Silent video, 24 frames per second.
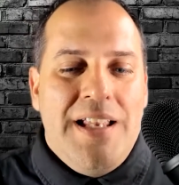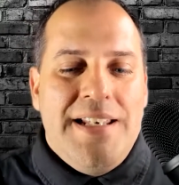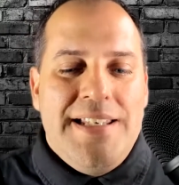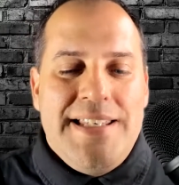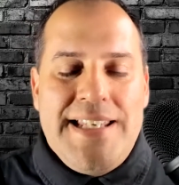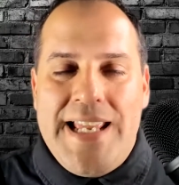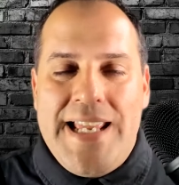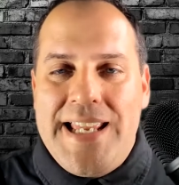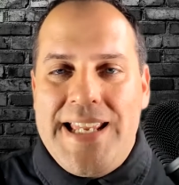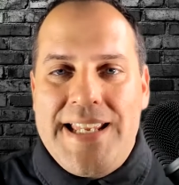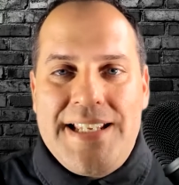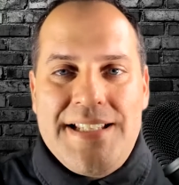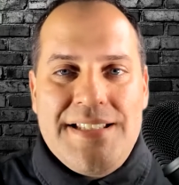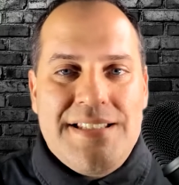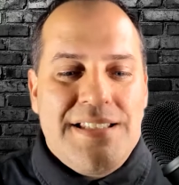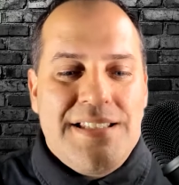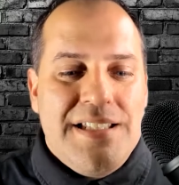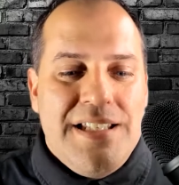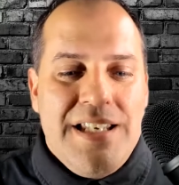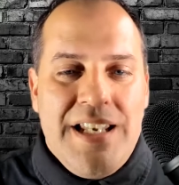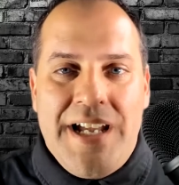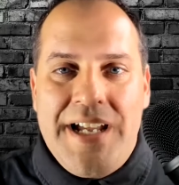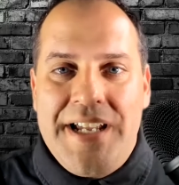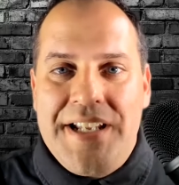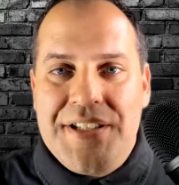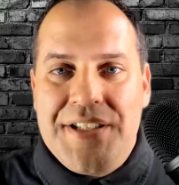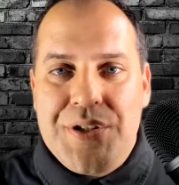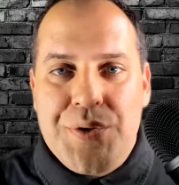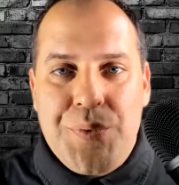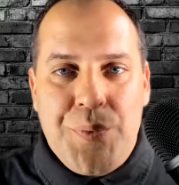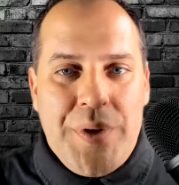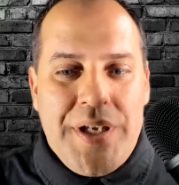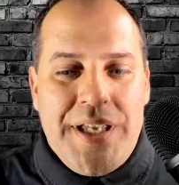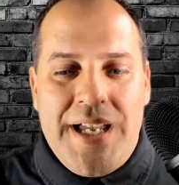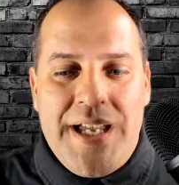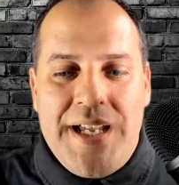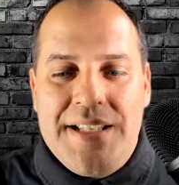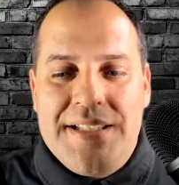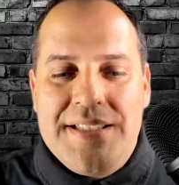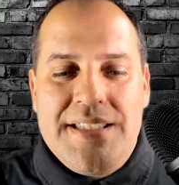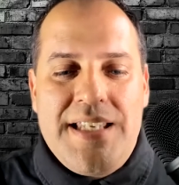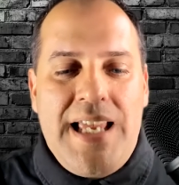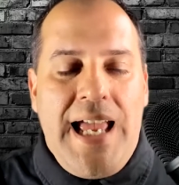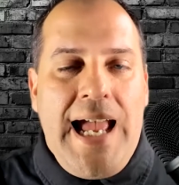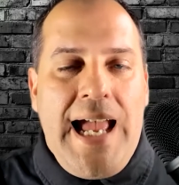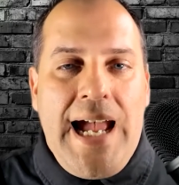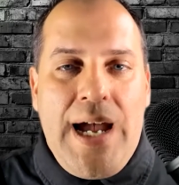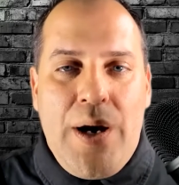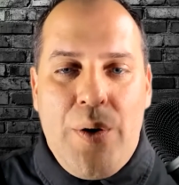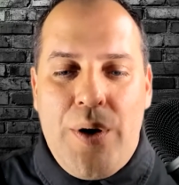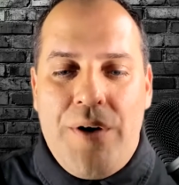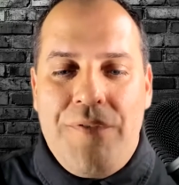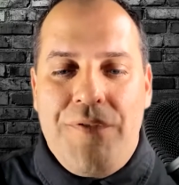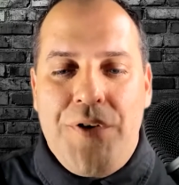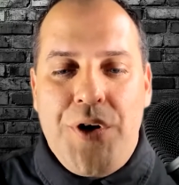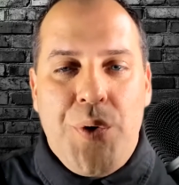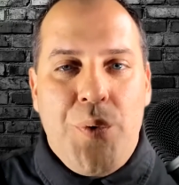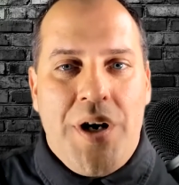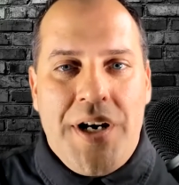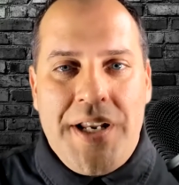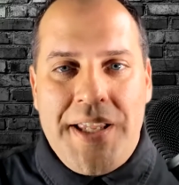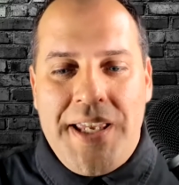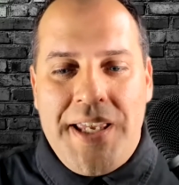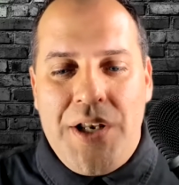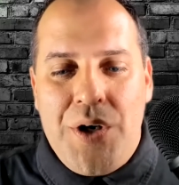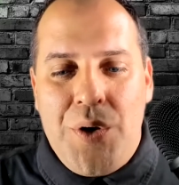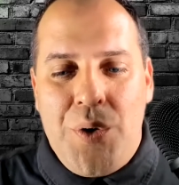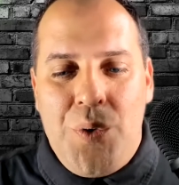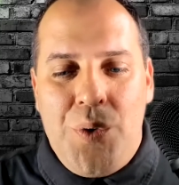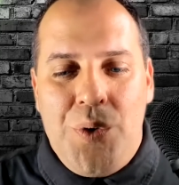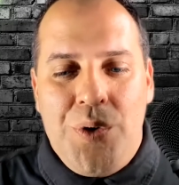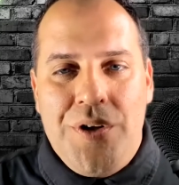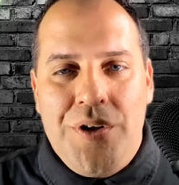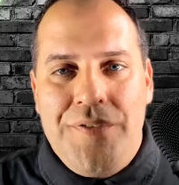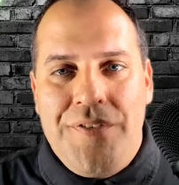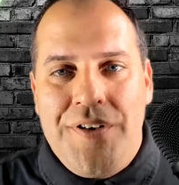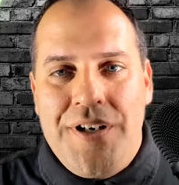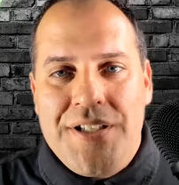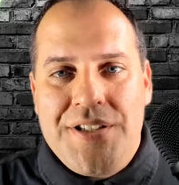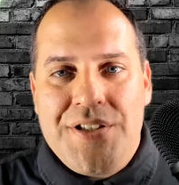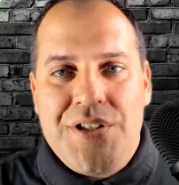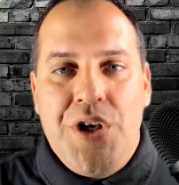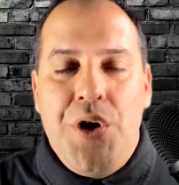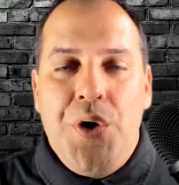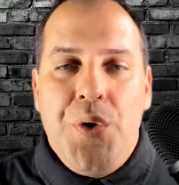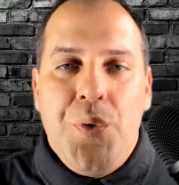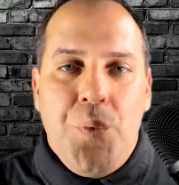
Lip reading: Days, nights, weekends, however you want to get a hold of us,